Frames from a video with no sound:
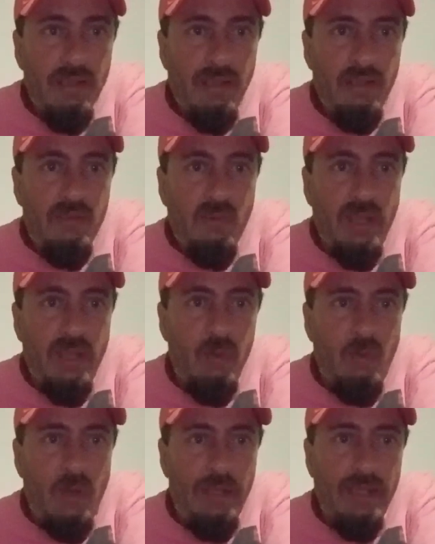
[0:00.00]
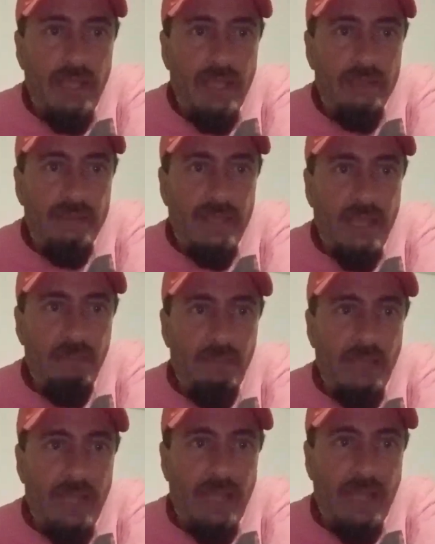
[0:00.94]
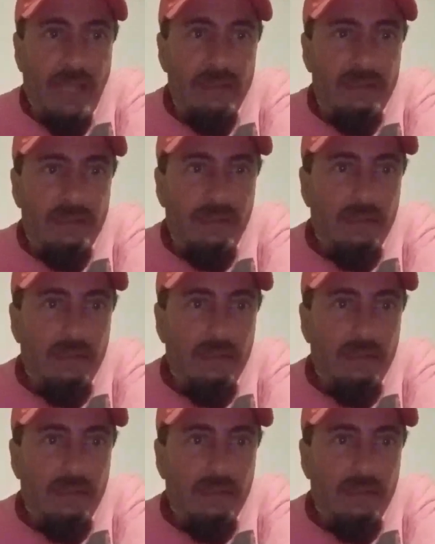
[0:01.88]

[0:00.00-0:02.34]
Consuelo won last time. Nice.